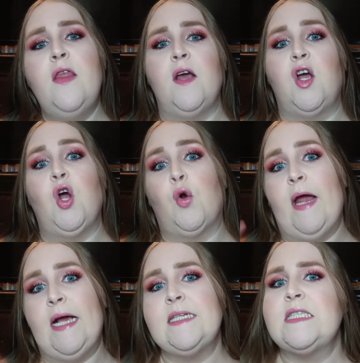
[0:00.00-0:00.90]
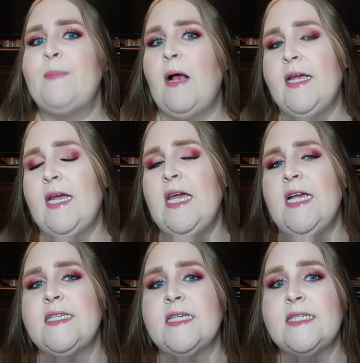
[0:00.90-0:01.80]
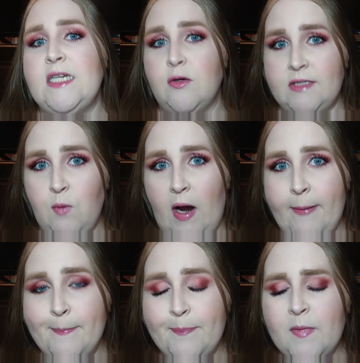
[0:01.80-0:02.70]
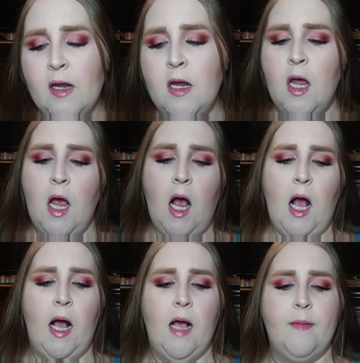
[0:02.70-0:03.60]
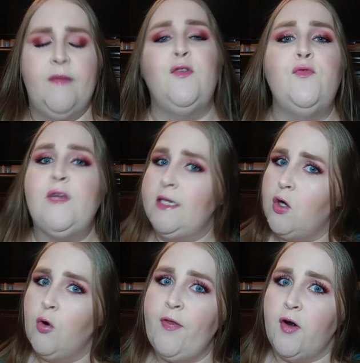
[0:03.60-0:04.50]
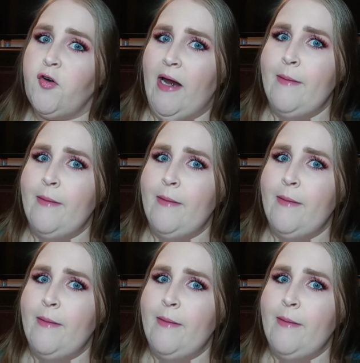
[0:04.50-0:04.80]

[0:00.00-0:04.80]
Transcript: correct spelling is COZY. If you didn't go to third grade.